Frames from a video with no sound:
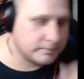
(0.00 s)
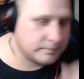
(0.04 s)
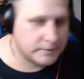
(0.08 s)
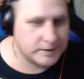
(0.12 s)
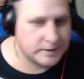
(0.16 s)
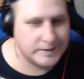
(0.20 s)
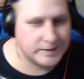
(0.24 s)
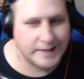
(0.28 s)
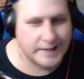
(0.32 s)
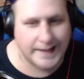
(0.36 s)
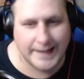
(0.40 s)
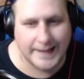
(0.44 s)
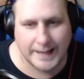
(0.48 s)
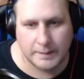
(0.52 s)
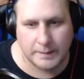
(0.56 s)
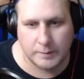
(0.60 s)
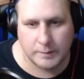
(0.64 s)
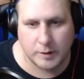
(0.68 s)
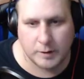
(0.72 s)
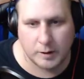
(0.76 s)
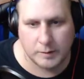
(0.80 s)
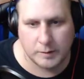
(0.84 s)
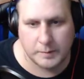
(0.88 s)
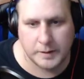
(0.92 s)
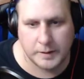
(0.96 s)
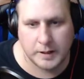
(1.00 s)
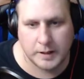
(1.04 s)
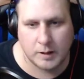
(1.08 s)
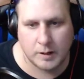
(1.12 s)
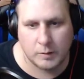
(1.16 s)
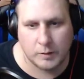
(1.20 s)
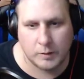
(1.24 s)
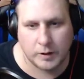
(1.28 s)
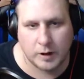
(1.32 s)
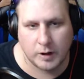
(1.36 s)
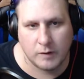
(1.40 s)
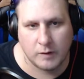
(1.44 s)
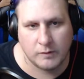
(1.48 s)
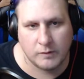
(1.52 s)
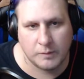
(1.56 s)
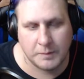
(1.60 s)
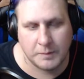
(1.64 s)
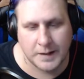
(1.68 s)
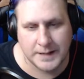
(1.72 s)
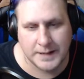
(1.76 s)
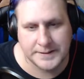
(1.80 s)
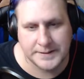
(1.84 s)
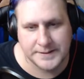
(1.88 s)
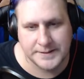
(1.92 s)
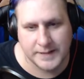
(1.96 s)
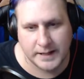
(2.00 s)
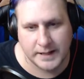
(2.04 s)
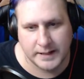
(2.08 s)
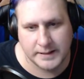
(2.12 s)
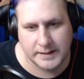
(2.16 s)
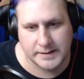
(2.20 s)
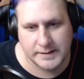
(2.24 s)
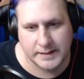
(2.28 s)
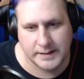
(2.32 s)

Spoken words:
today I'm going to be going over my settings.